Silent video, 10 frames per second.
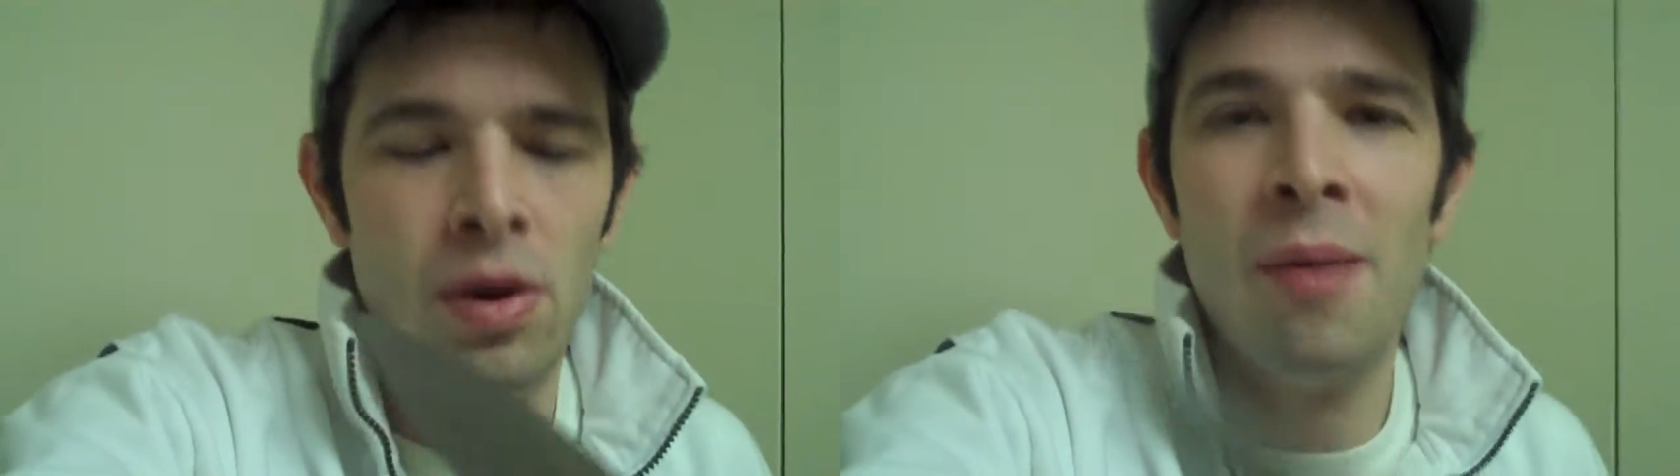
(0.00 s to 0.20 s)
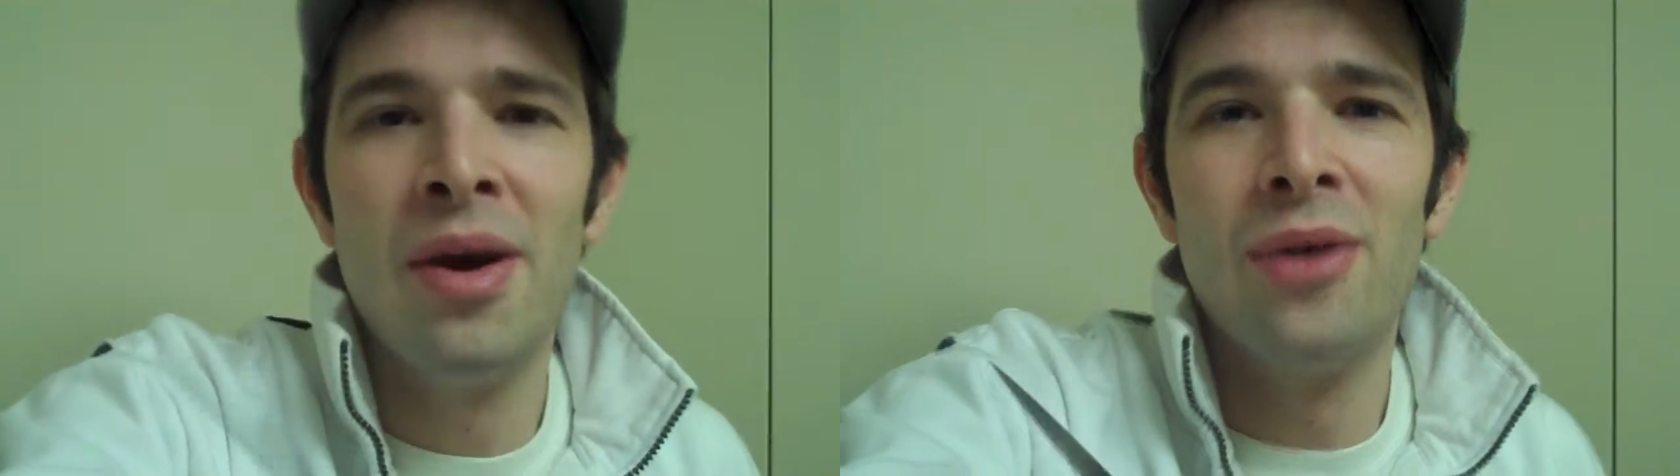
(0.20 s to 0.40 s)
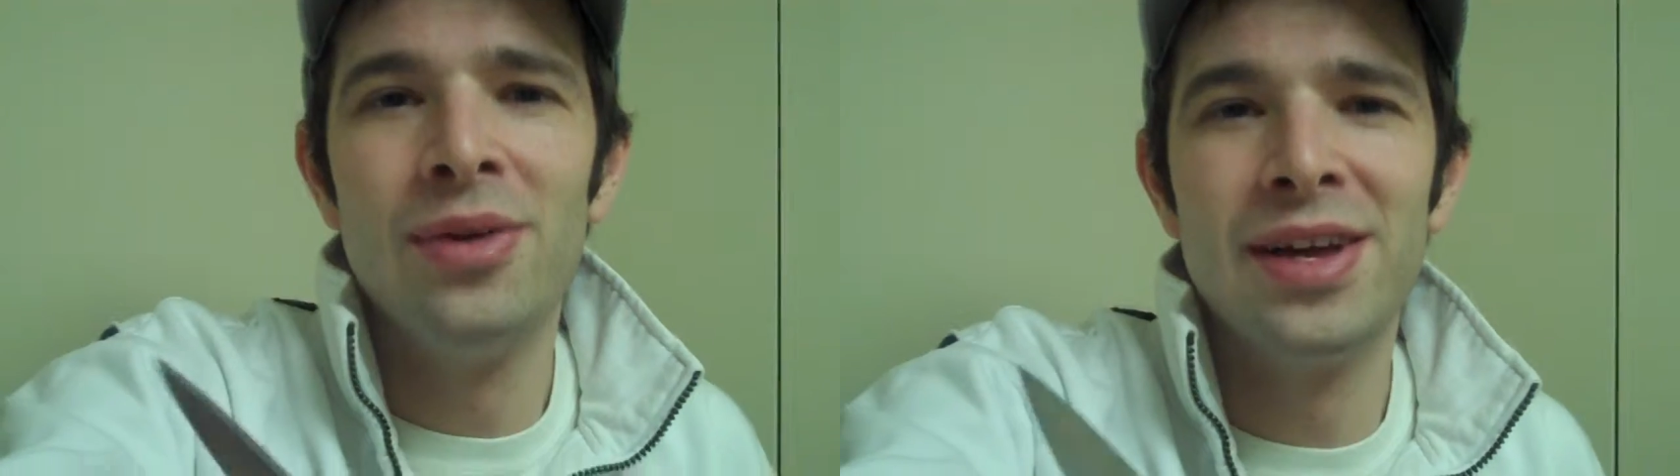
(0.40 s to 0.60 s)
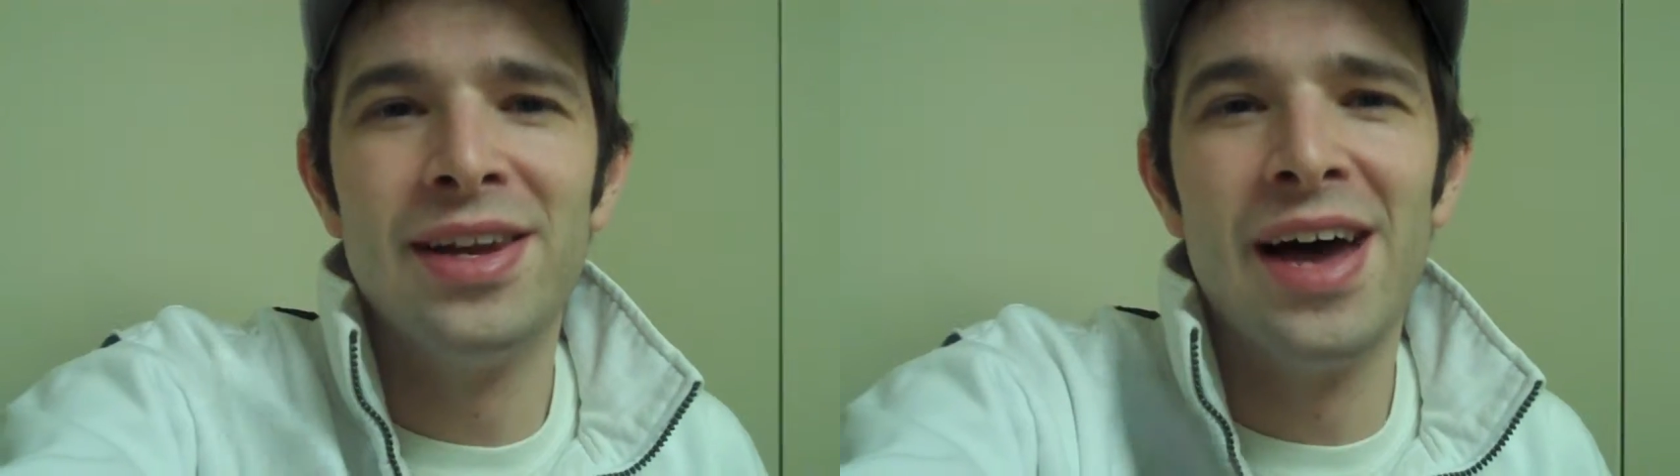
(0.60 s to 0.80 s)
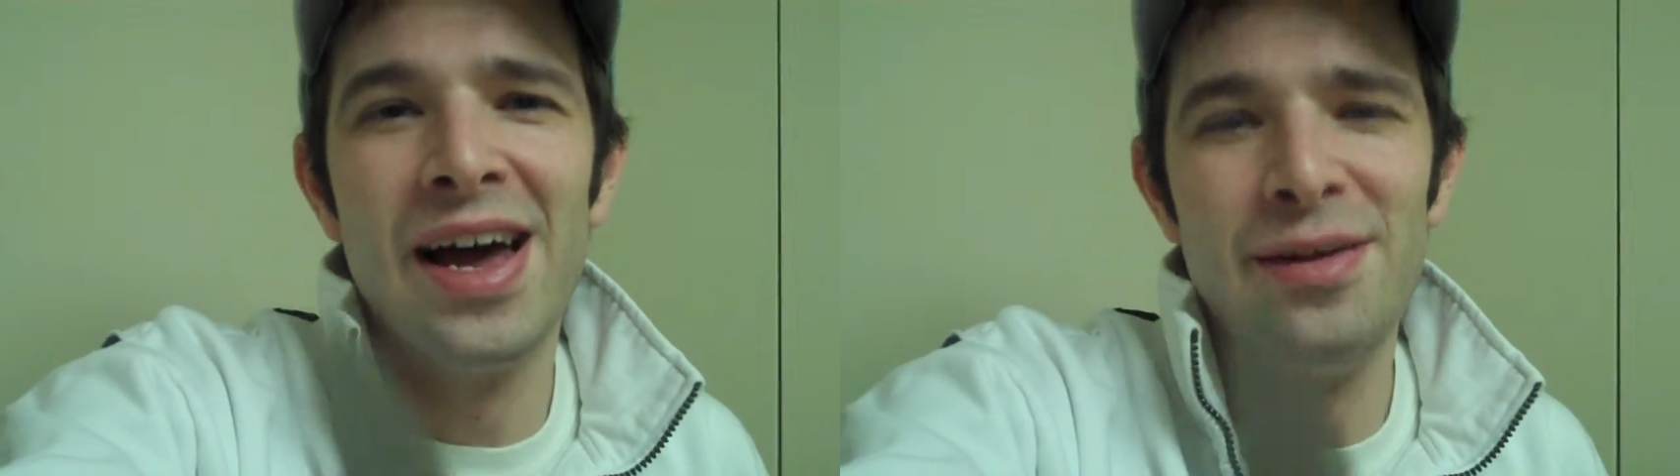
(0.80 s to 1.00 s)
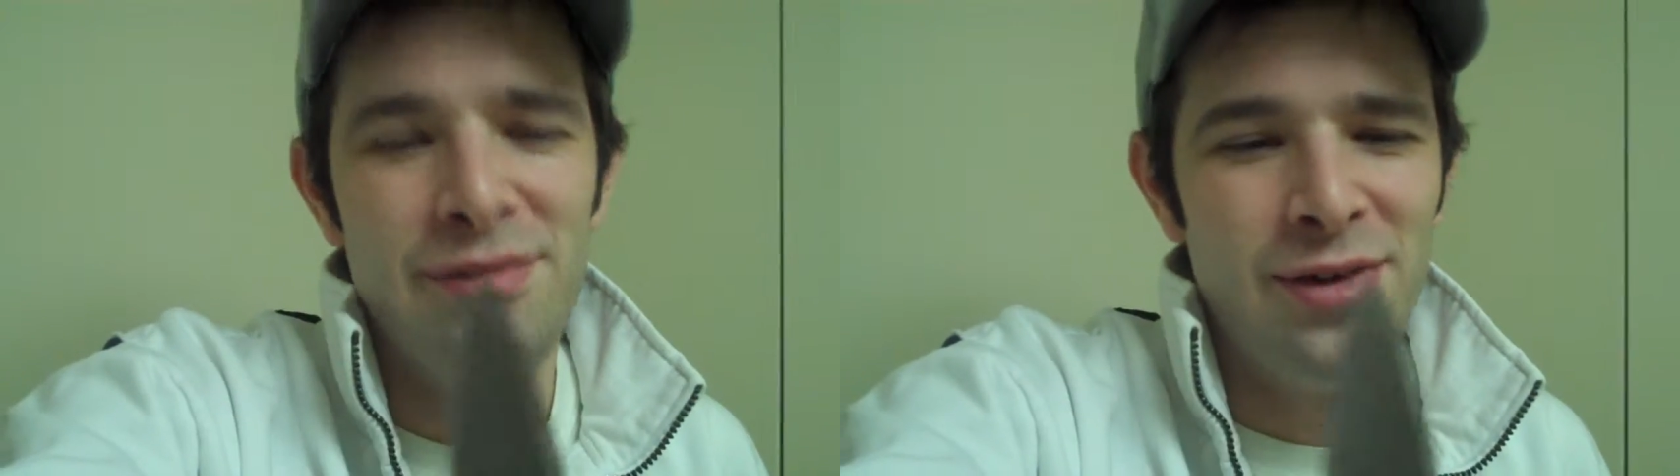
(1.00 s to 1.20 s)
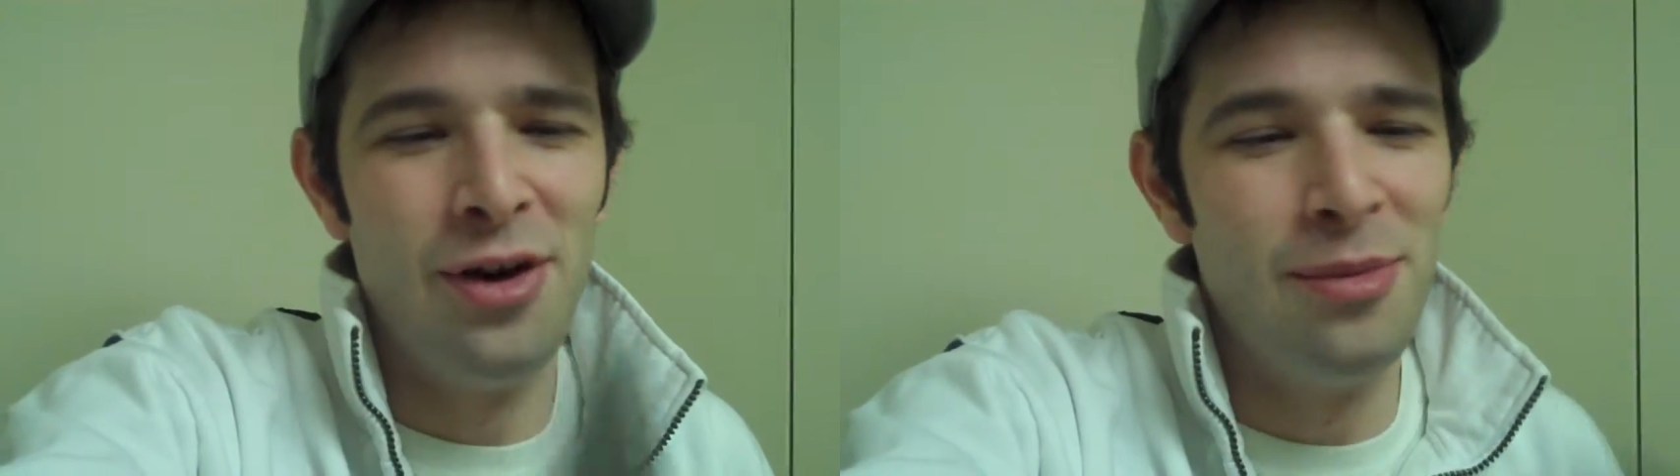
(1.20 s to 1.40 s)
why am I holding a knife?